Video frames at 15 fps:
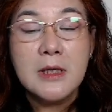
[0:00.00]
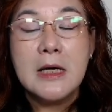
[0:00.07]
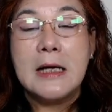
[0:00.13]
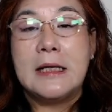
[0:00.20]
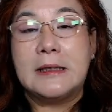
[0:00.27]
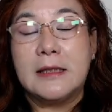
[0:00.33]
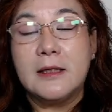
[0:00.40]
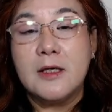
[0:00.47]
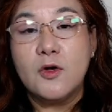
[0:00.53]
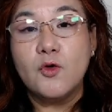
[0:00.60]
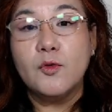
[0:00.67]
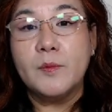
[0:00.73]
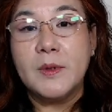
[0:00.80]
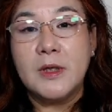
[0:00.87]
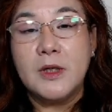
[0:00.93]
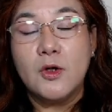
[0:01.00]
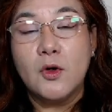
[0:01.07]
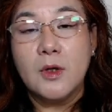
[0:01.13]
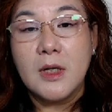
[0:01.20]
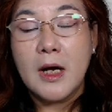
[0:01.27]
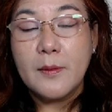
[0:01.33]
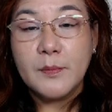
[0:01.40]
then it could be your
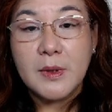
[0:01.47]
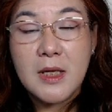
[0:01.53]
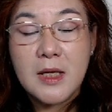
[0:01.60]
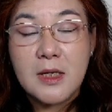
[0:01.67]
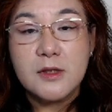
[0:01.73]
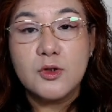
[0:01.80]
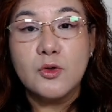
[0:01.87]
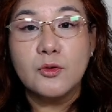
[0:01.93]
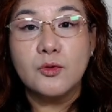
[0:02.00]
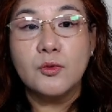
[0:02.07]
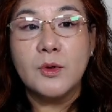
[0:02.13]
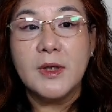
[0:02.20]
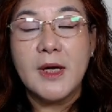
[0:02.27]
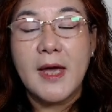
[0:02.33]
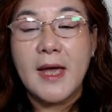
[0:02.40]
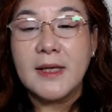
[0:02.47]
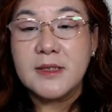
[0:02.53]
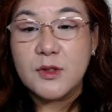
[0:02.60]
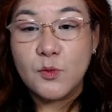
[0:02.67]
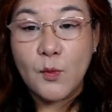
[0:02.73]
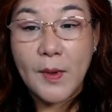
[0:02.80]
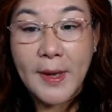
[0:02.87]
company is not doing as
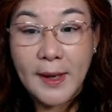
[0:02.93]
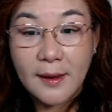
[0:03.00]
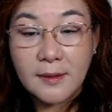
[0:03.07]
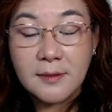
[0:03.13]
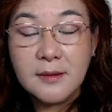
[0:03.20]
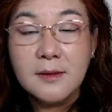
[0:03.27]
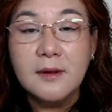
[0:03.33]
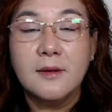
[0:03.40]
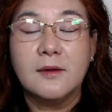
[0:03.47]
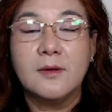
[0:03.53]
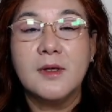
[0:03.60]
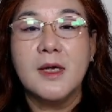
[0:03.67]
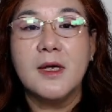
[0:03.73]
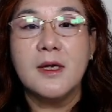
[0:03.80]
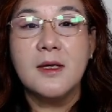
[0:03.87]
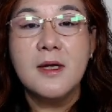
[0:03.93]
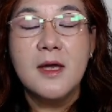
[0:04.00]
well, okay,